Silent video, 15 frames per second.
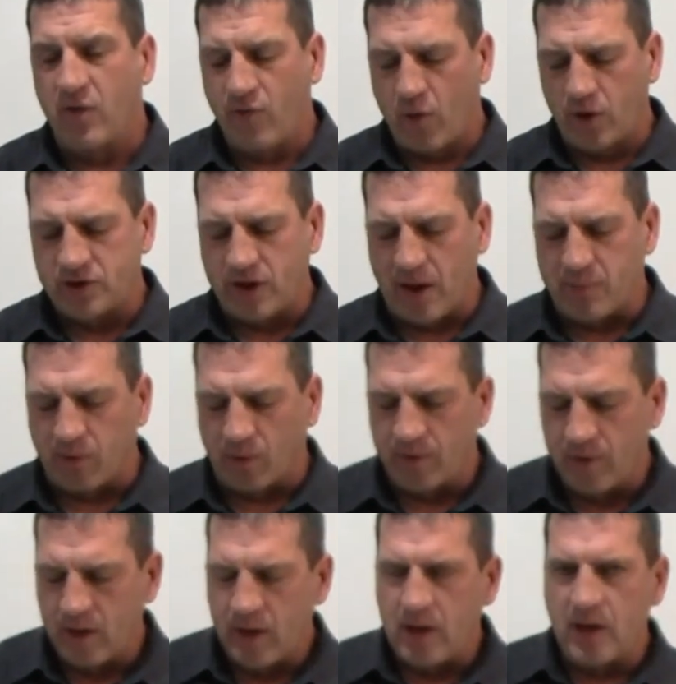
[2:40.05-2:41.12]
For example,
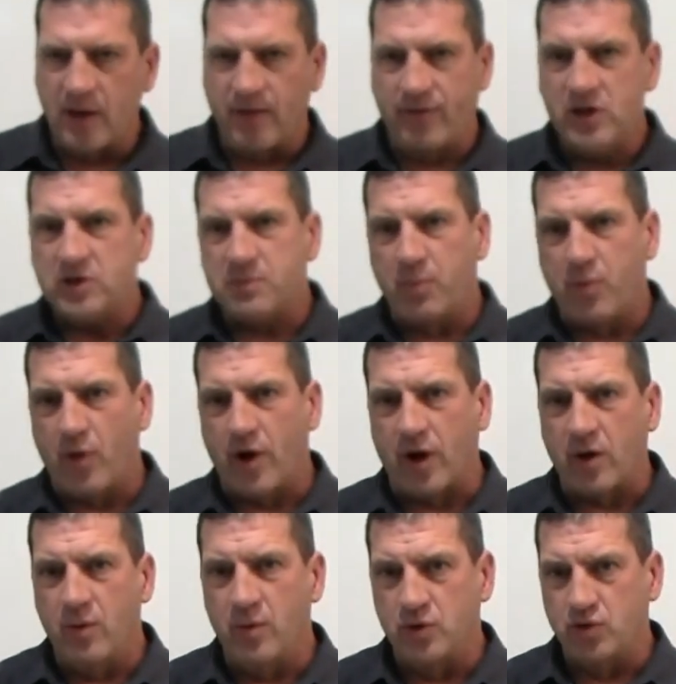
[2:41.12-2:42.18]
if this
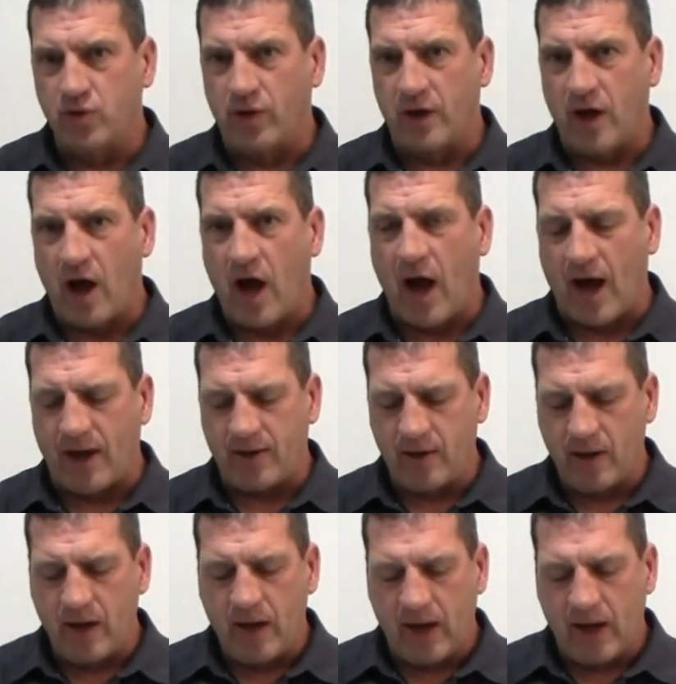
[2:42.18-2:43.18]
brick was really hot